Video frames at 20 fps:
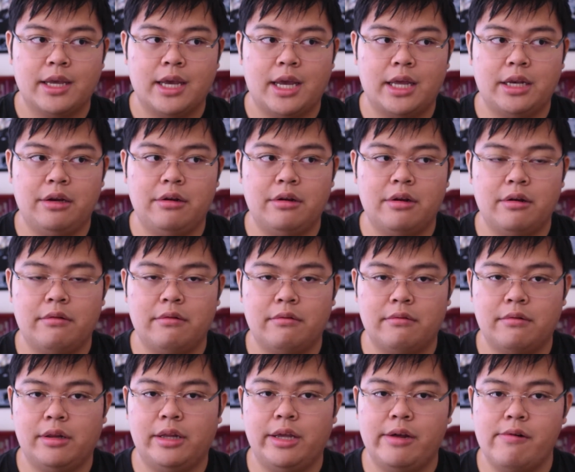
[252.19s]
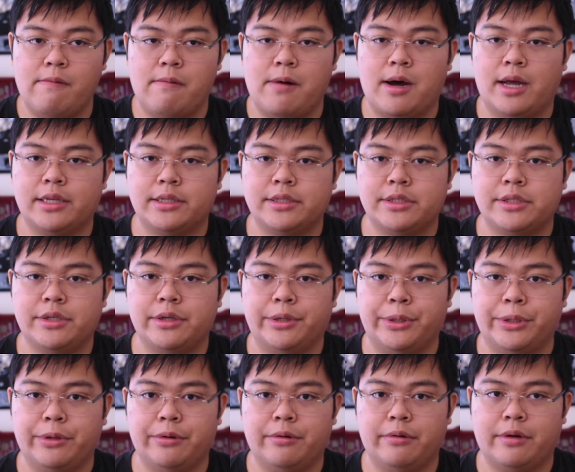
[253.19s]
and you don't really want
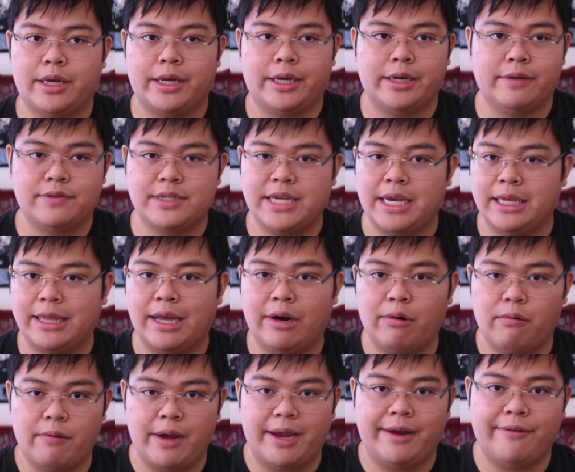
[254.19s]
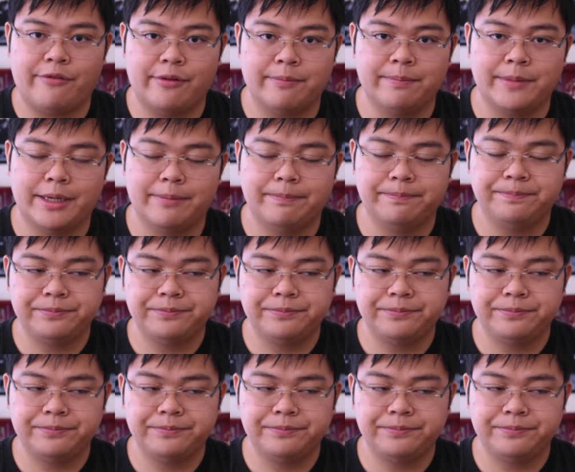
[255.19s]
to kind of take that away from them,